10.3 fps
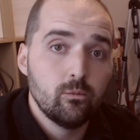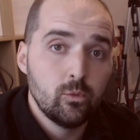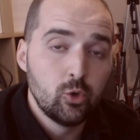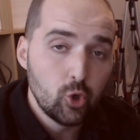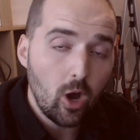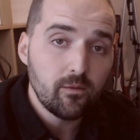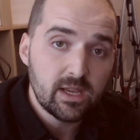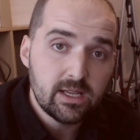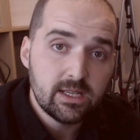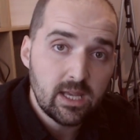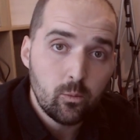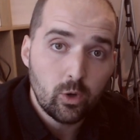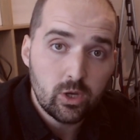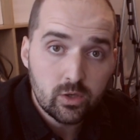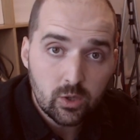driving and seeing
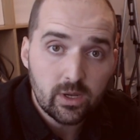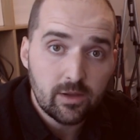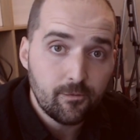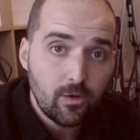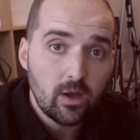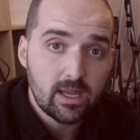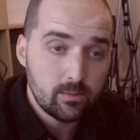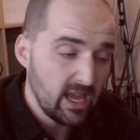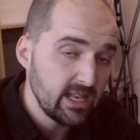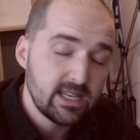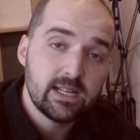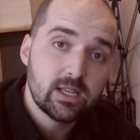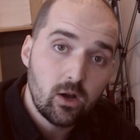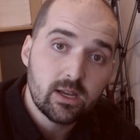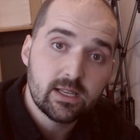what you're doing in flight games, hitting
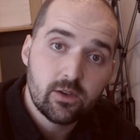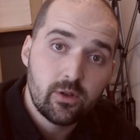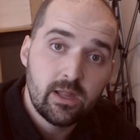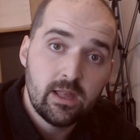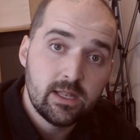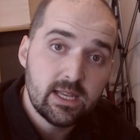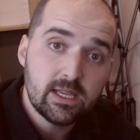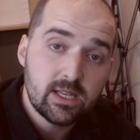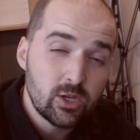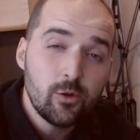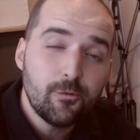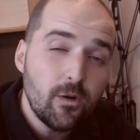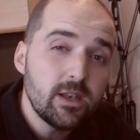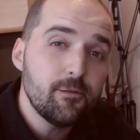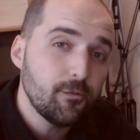targets that are in the distance, and you'll
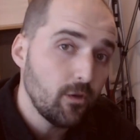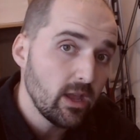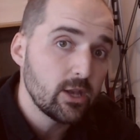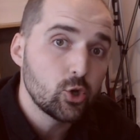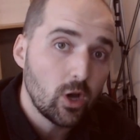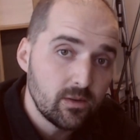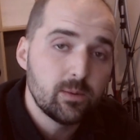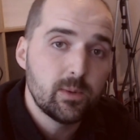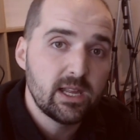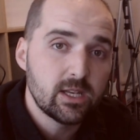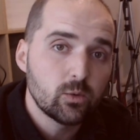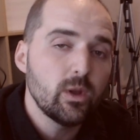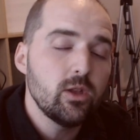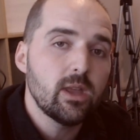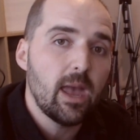find in flight and driving simulators,
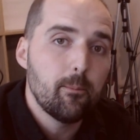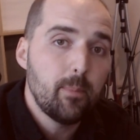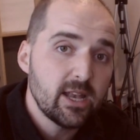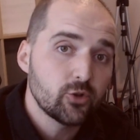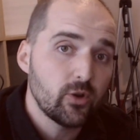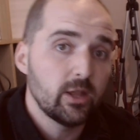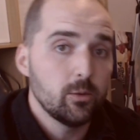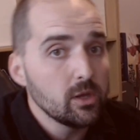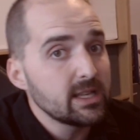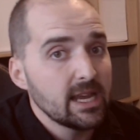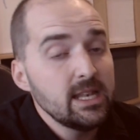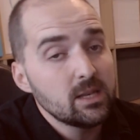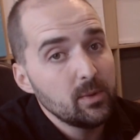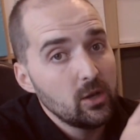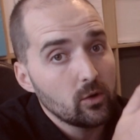when you get better at them, you tend
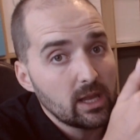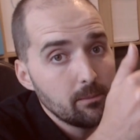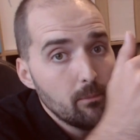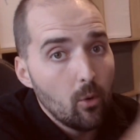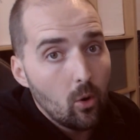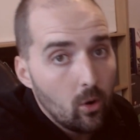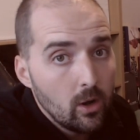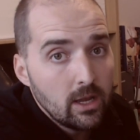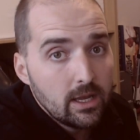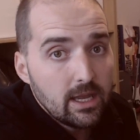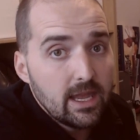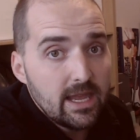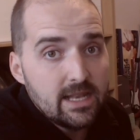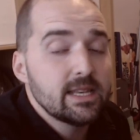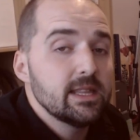to be looking more
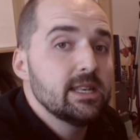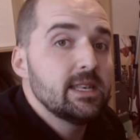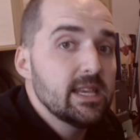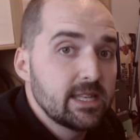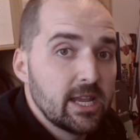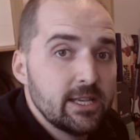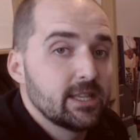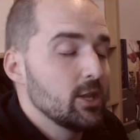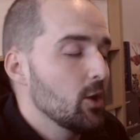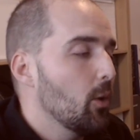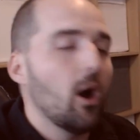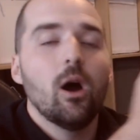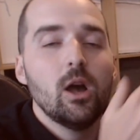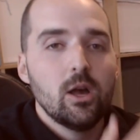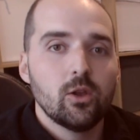into the distance than you
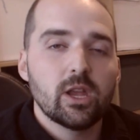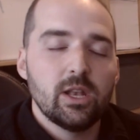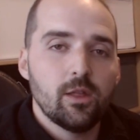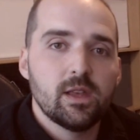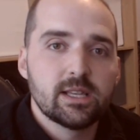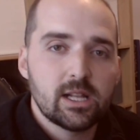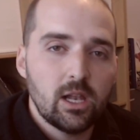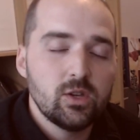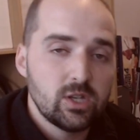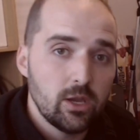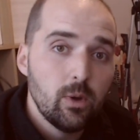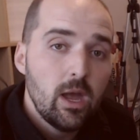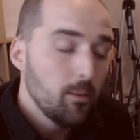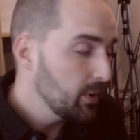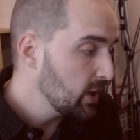are looking at things close to you.
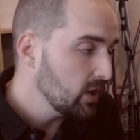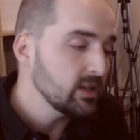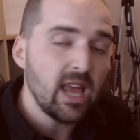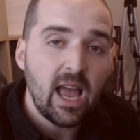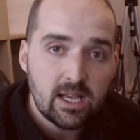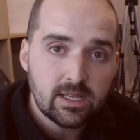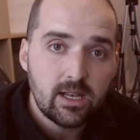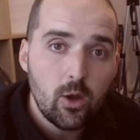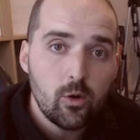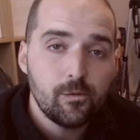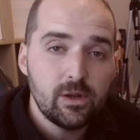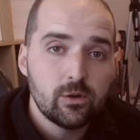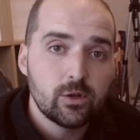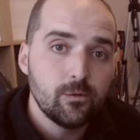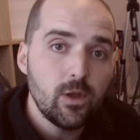Because it has a lower
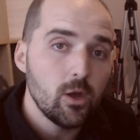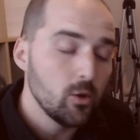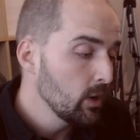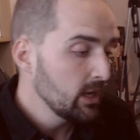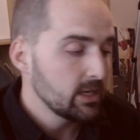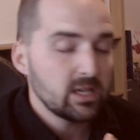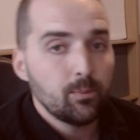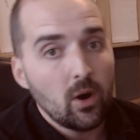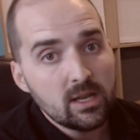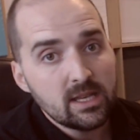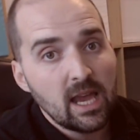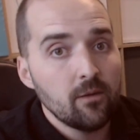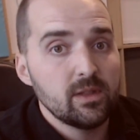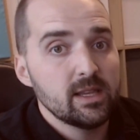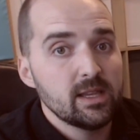field of view, despite it
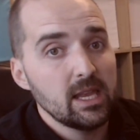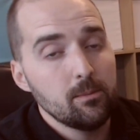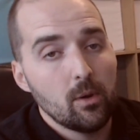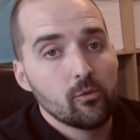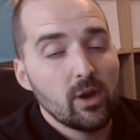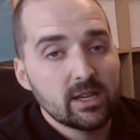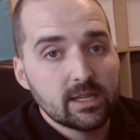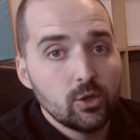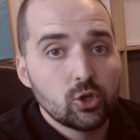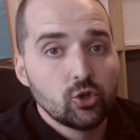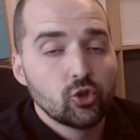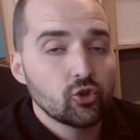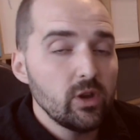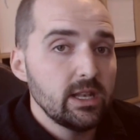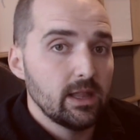having the same resolution
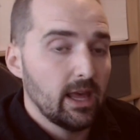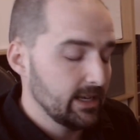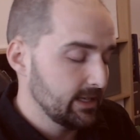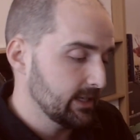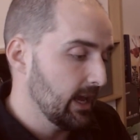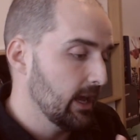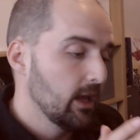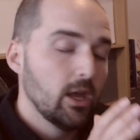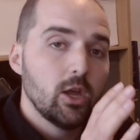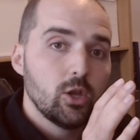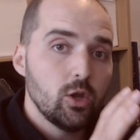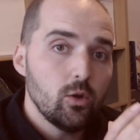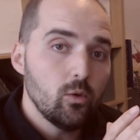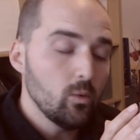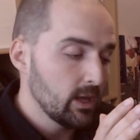screen in the headset,
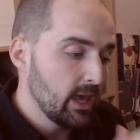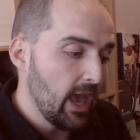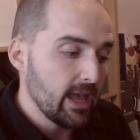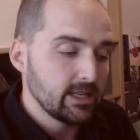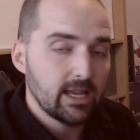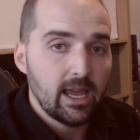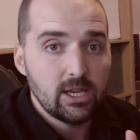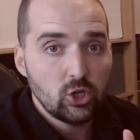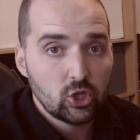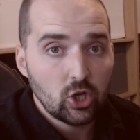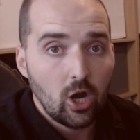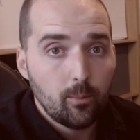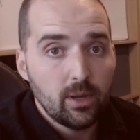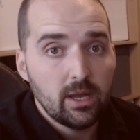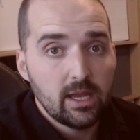you get a
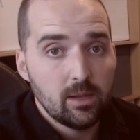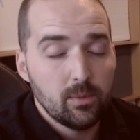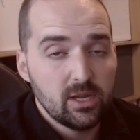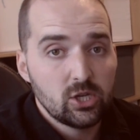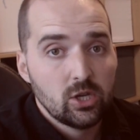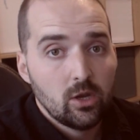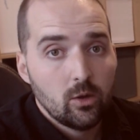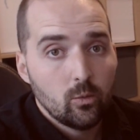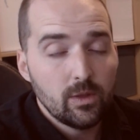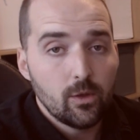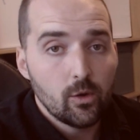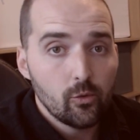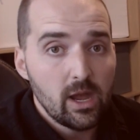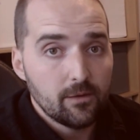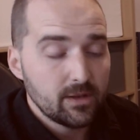sharper image with the
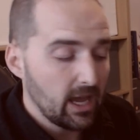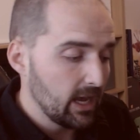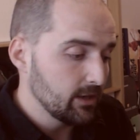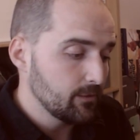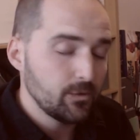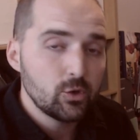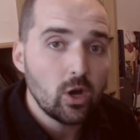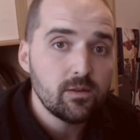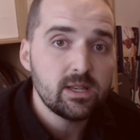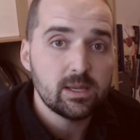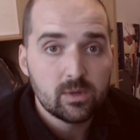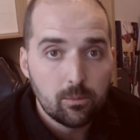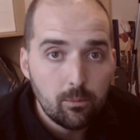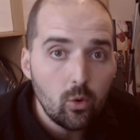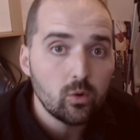Rift. And for driving sims, the
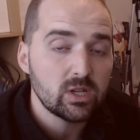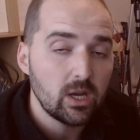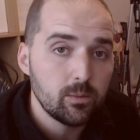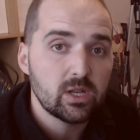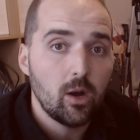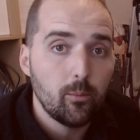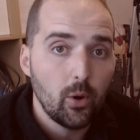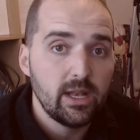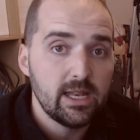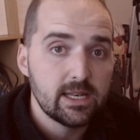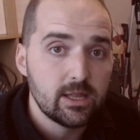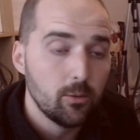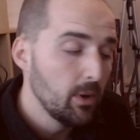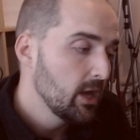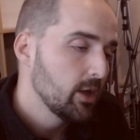more time you start putting into
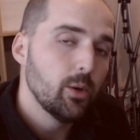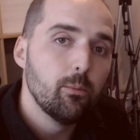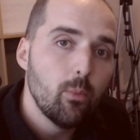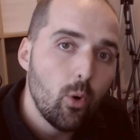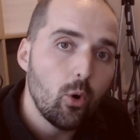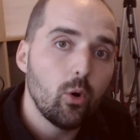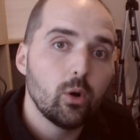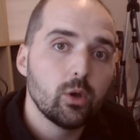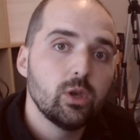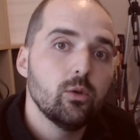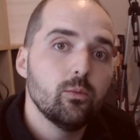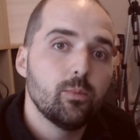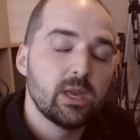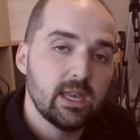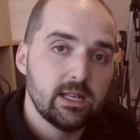them, the more you
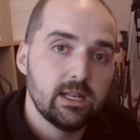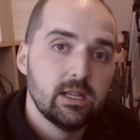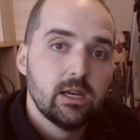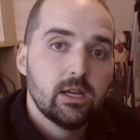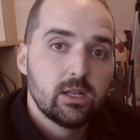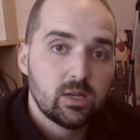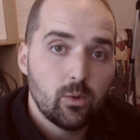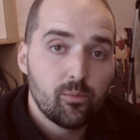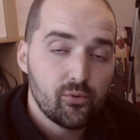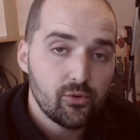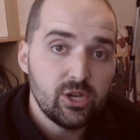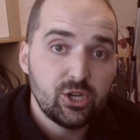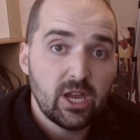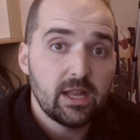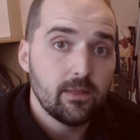begin to
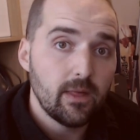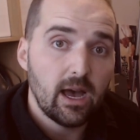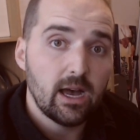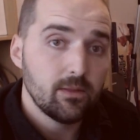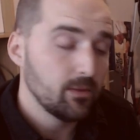appreciate that